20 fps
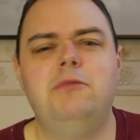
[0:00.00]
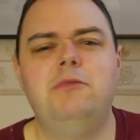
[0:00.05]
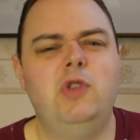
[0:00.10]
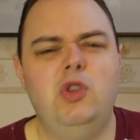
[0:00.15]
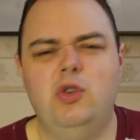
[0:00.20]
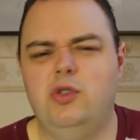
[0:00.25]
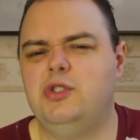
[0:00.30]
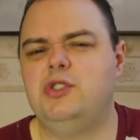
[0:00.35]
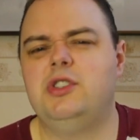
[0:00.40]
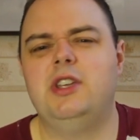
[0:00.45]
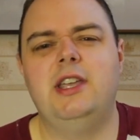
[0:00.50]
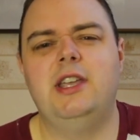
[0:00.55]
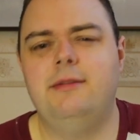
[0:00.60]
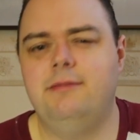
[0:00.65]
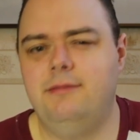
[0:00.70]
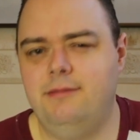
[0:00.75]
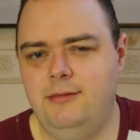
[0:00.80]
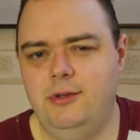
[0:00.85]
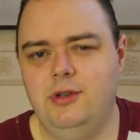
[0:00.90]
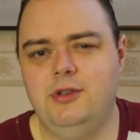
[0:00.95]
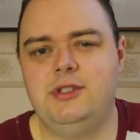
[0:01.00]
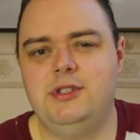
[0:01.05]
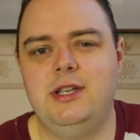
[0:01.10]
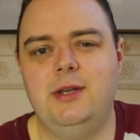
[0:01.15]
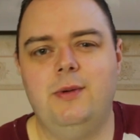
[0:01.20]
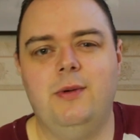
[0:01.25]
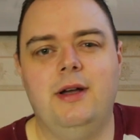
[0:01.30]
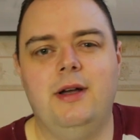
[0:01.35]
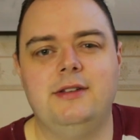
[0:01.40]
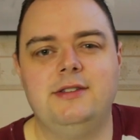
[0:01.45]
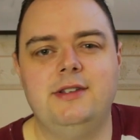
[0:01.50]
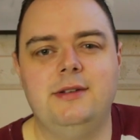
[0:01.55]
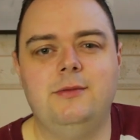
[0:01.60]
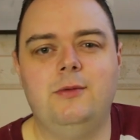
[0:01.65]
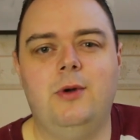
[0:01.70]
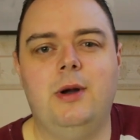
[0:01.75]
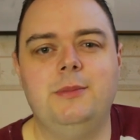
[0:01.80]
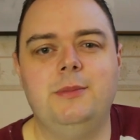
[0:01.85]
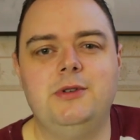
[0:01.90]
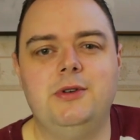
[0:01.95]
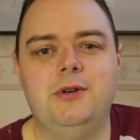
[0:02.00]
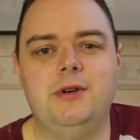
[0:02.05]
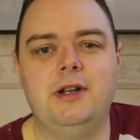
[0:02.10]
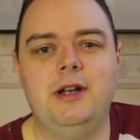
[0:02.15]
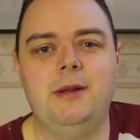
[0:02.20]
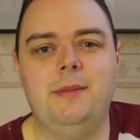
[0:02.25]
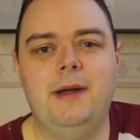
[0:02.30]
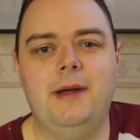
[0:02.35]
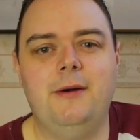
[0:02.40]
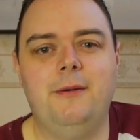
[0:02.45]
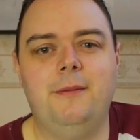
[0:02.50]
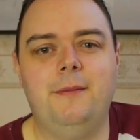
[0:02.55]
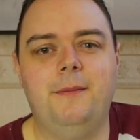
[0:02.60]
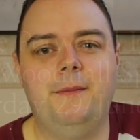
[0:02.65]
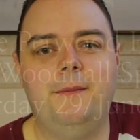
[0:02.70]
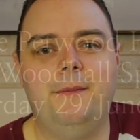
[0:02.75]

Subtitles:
You'll see. You'll see what I'm talking about.